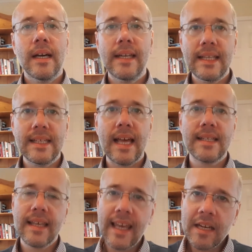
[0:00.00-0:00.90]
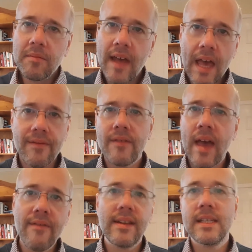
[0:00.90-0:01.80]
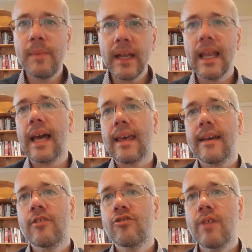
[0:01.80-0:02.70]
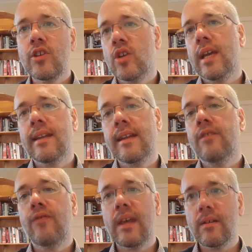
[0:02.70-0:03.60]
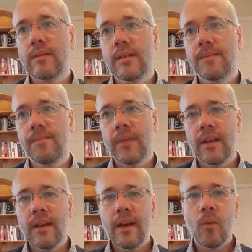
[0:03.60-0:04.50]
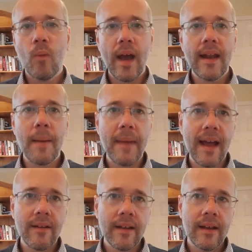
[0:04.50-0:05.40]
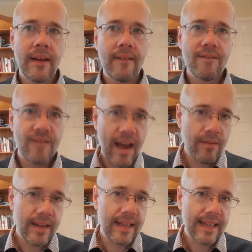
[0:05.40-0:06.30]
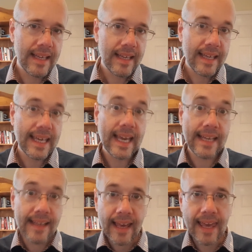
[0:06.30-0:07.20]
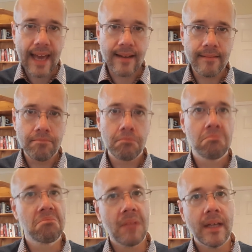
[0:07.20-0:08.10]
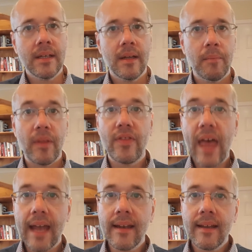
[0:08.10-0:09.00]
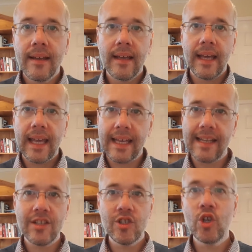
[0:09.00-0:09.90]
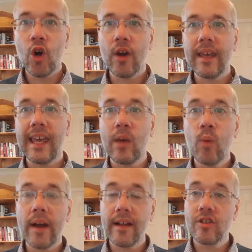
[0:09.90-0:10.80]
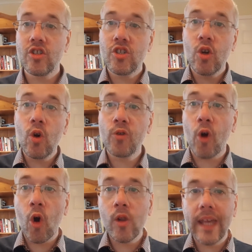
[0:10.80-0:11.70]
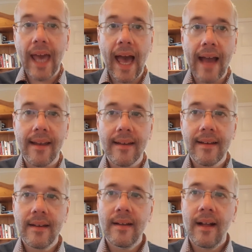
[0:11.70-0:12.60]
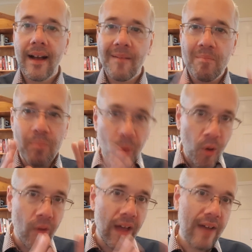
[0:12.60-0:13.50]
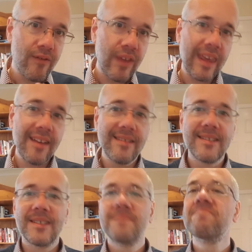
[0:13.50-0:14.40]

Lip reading: and he says, the kingdom of heaven is a bit like a treasure hidden in a field. When a man found it, he hid it again. But then, in his joy, he went and sold all he had and bought that field.